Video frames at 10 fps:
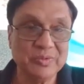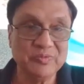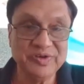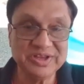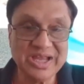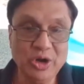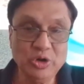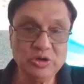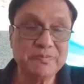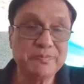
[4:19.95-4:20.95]

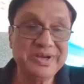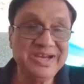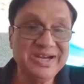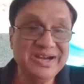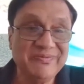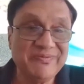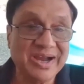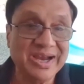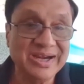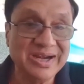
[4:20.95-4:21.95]
without
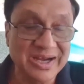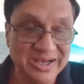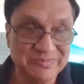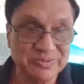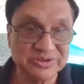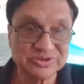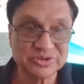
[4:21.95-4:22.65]
predefined labels.